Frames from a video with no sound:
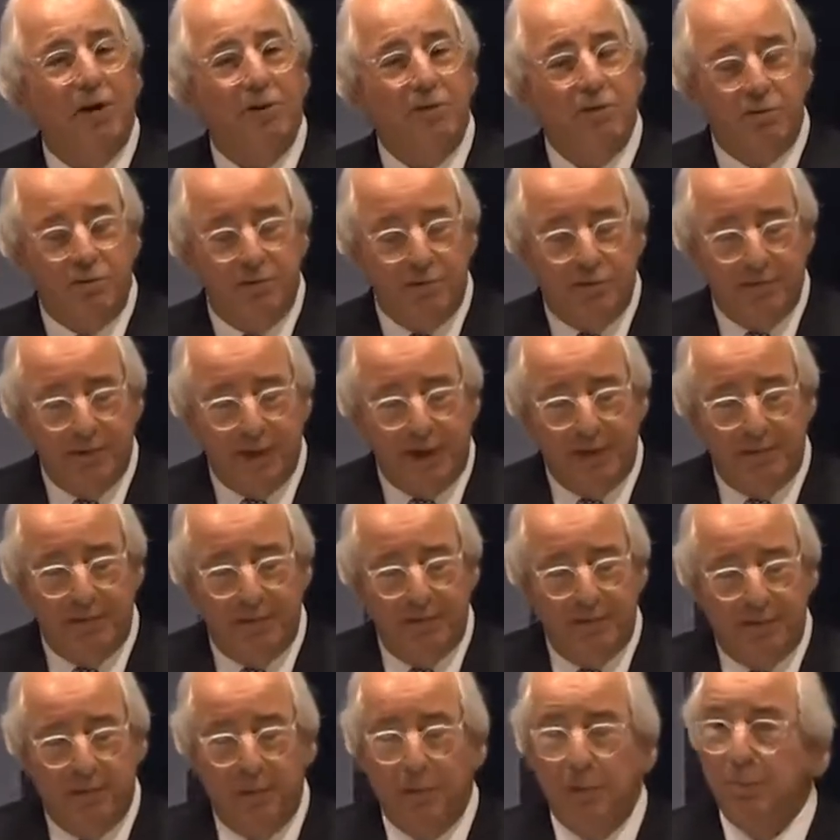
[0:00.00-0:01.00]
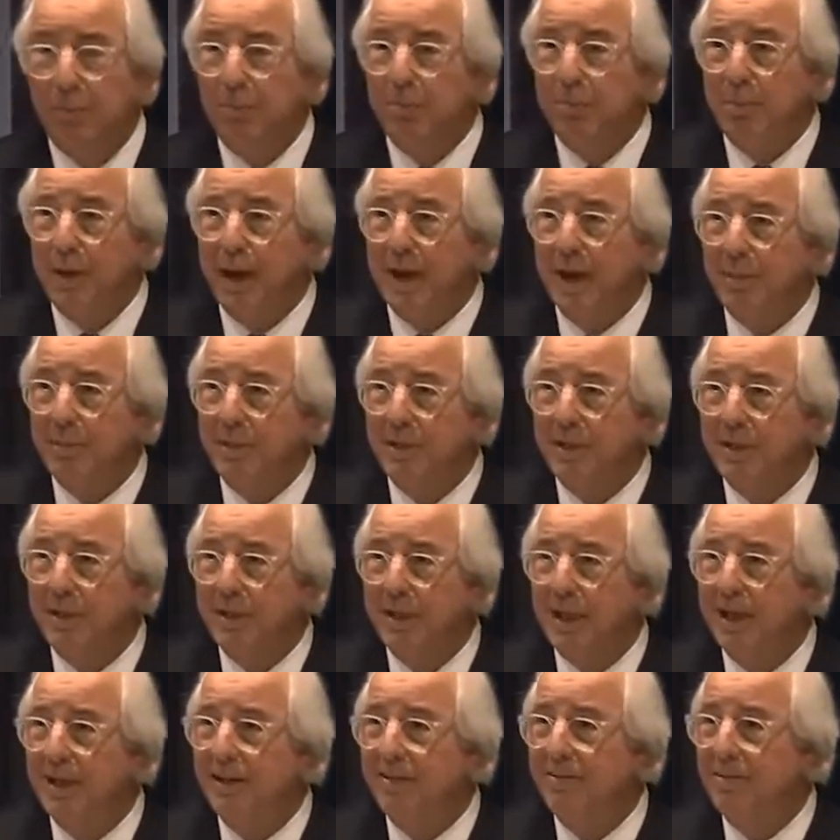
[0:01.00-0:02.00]
So I use the safest form of
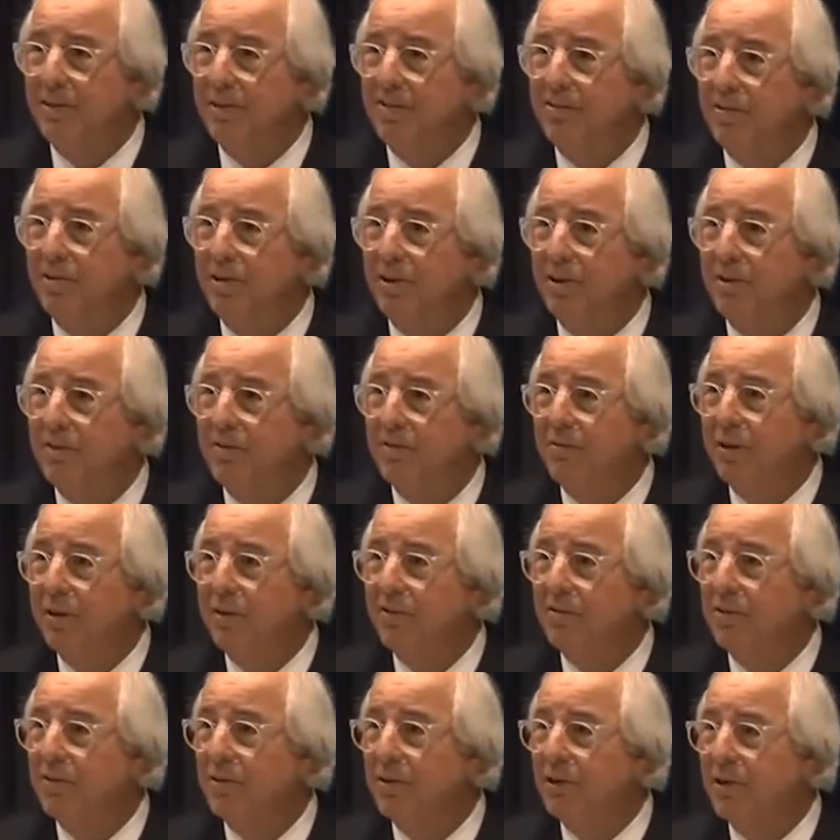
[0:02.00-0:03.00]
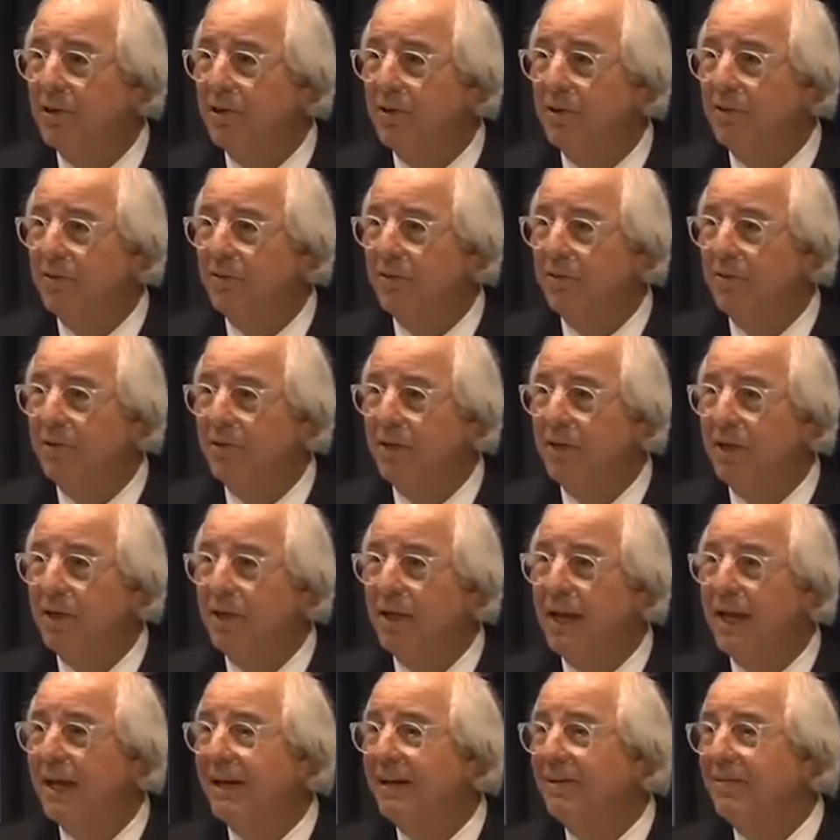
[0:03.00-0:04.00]
payment that exists on the face of the earth,
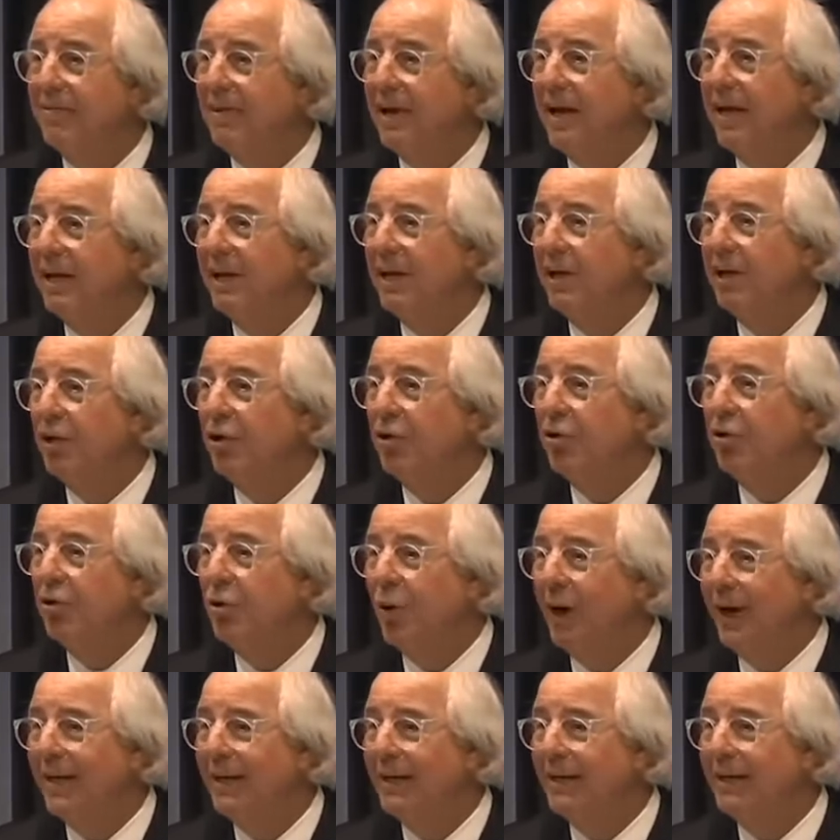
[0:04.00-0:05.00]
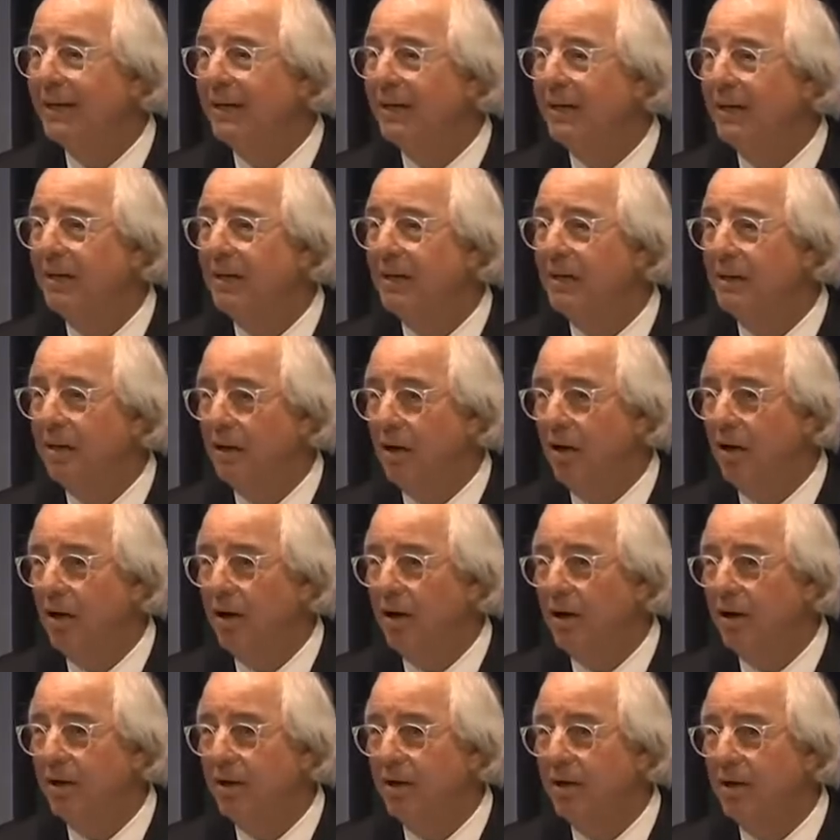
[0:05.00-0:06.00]
and that is a credit
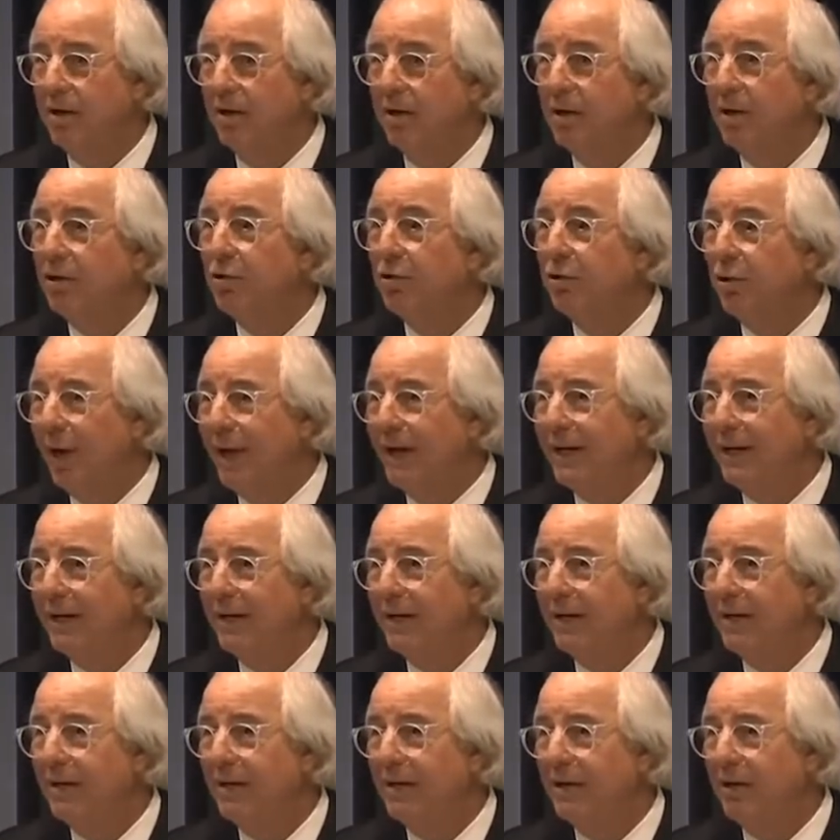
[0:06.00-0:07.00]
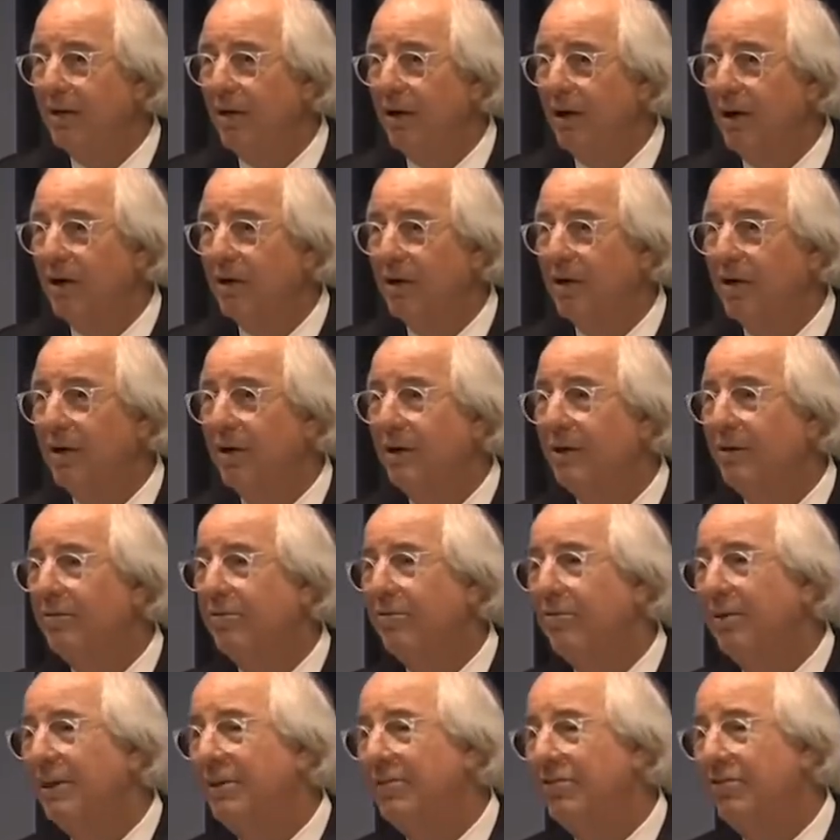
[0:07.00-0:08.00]
card. Credit card.
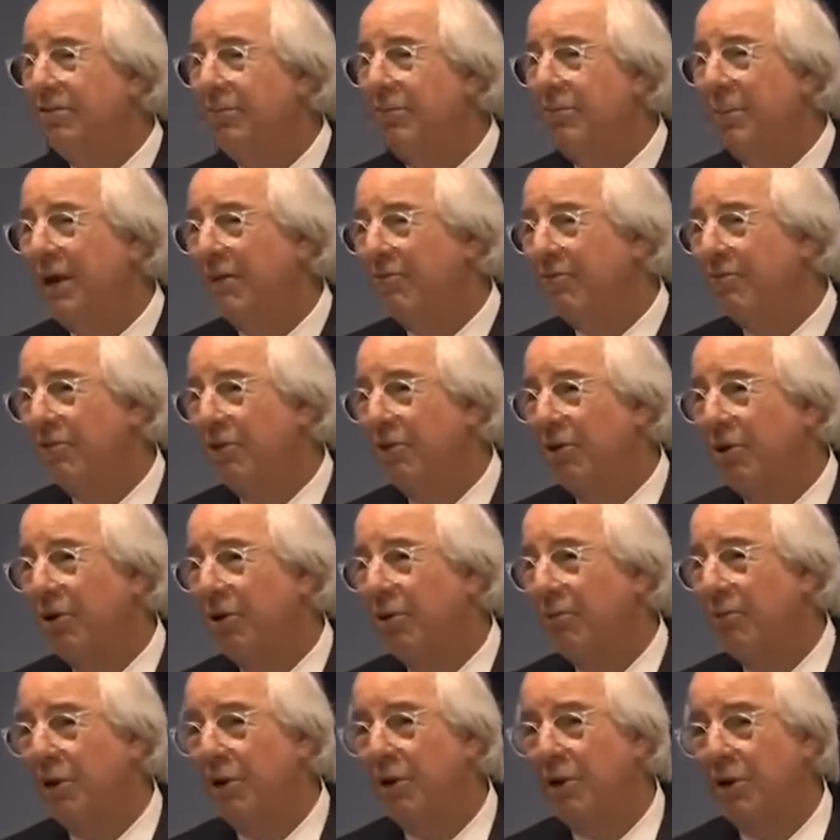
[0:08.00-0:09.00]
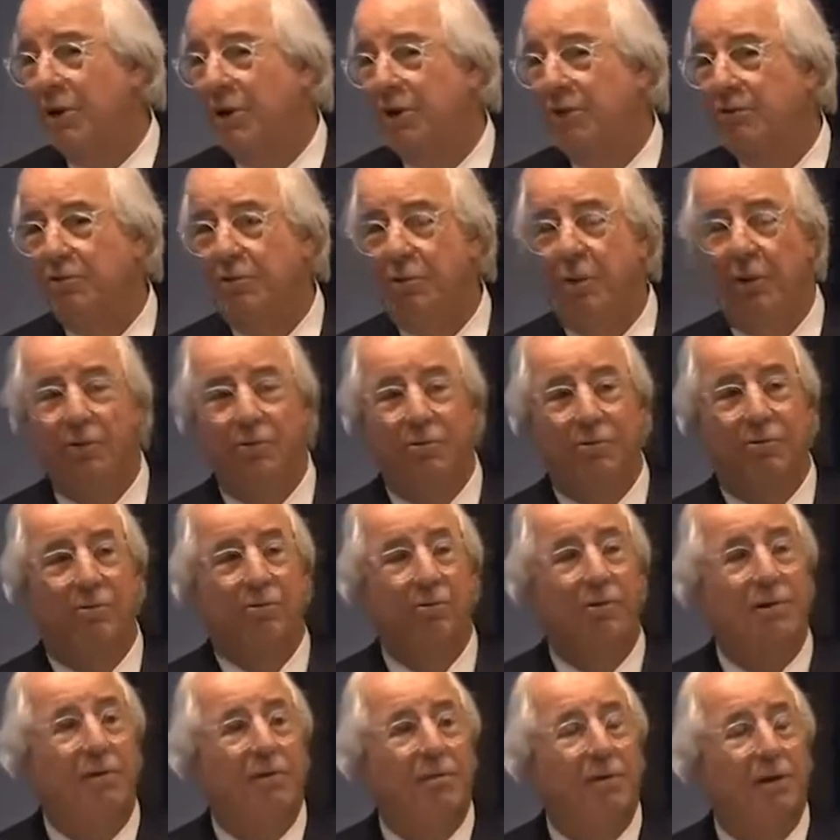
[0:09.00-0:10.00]
Visa, MasterCard, American
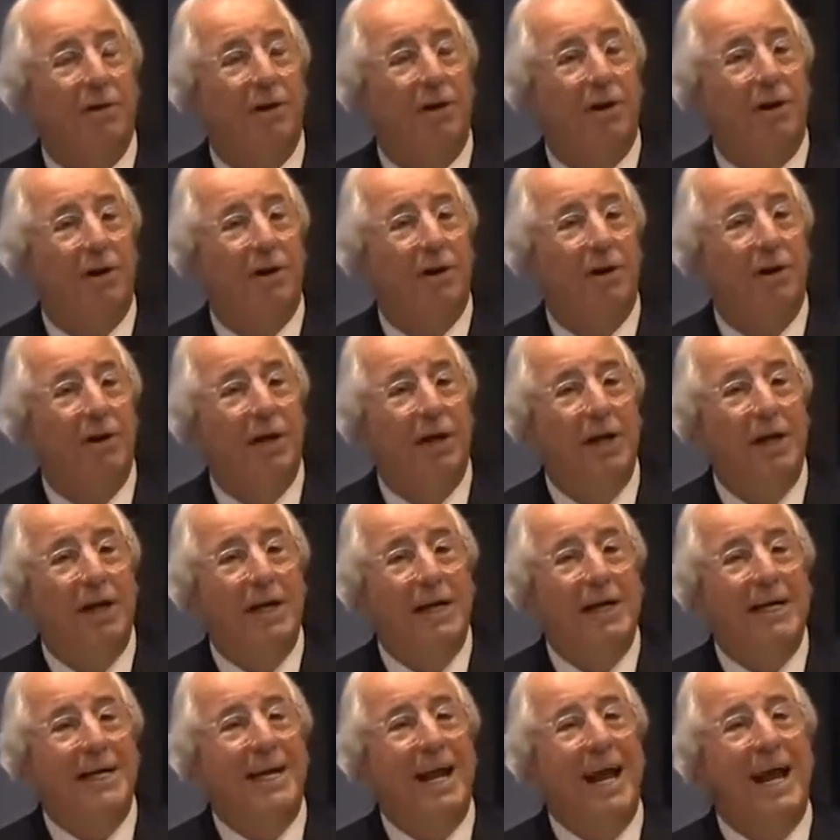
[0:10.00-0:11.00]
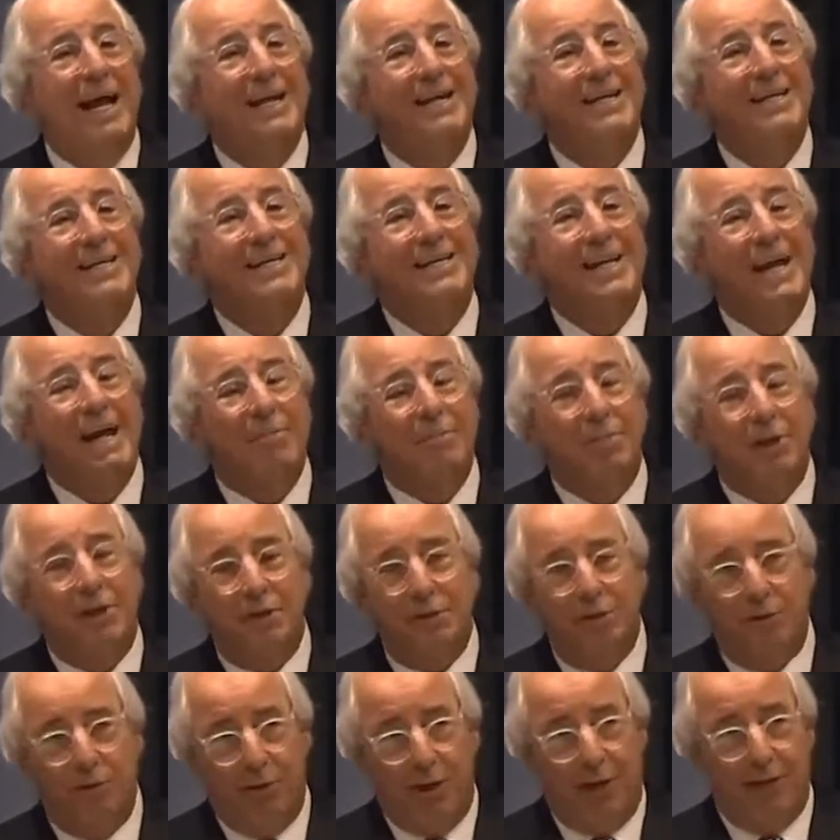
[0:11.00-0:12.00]
Express, Discover card. Not
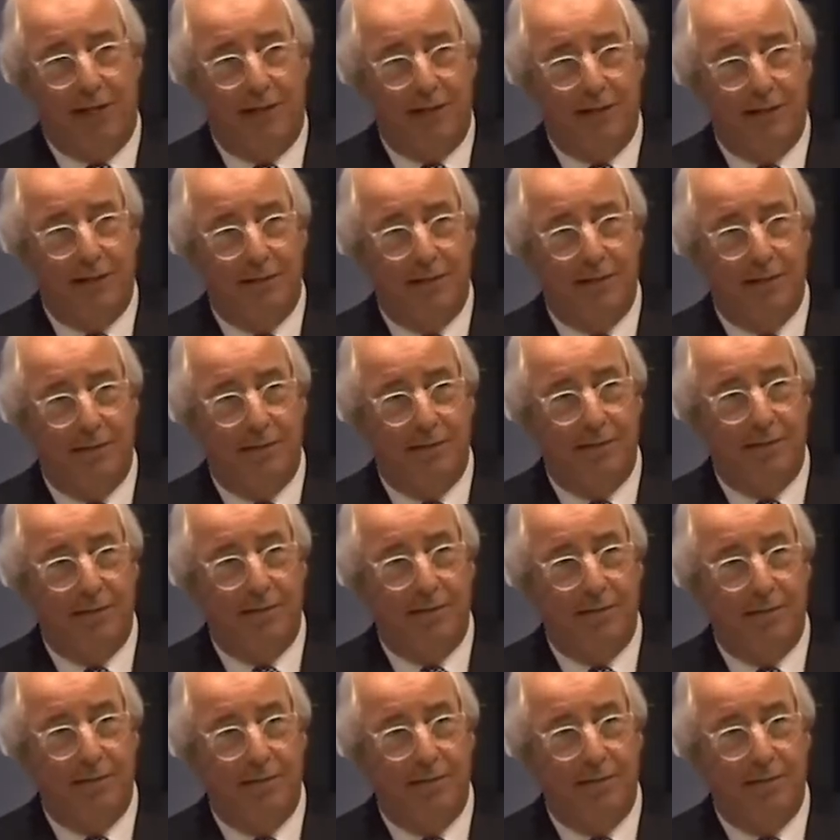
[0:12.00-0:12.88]
debit credit,